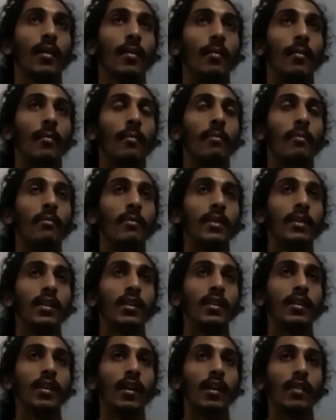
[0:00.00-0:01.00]
me
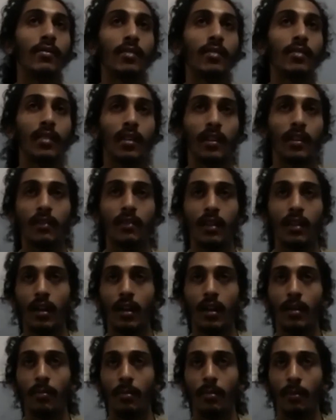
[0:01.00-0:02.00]
never giving
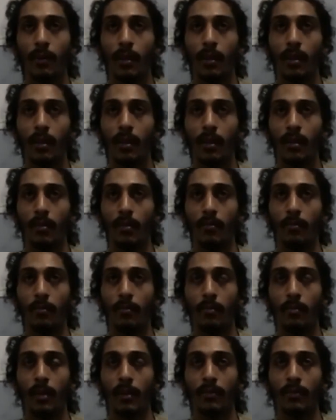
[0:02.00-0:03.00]
up in
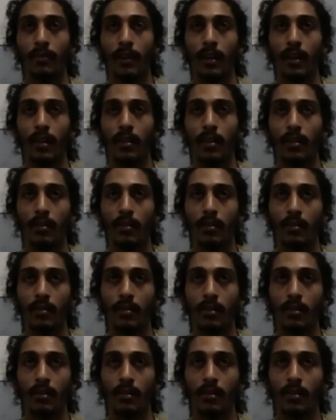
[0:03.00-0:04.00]
my fighting
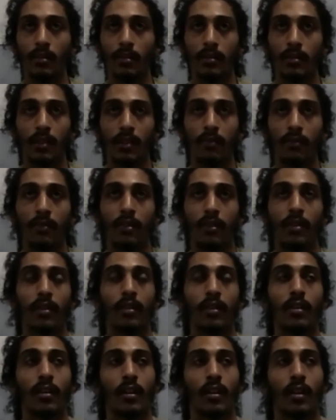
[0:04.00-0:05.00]
career because I've
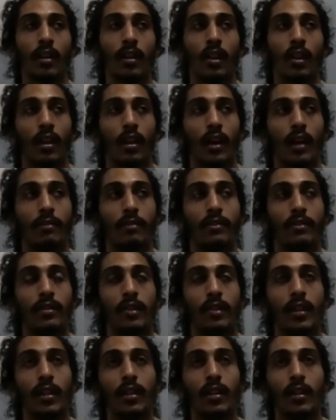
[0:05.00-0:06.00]
done, I've
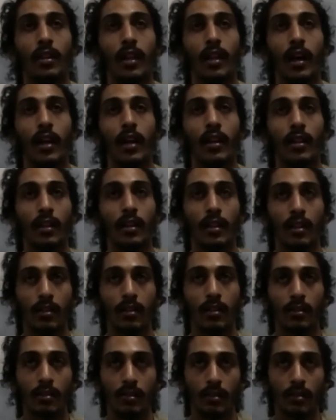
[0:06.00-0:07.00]
taken a lot of
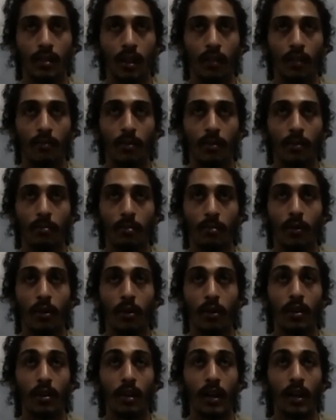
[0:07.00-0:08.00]
hits. I've been
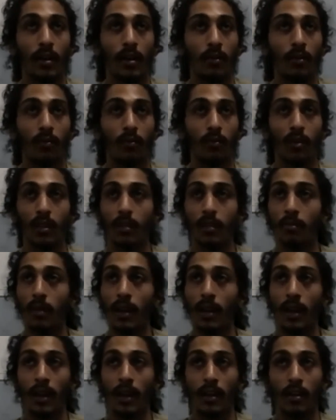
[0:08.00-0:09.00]
put down really
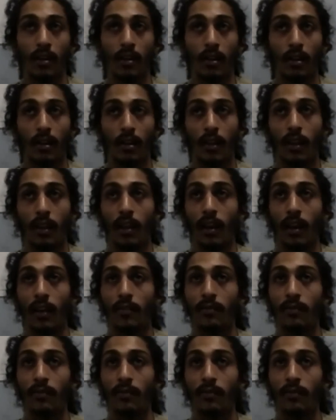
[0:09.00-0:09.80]
bad. I've,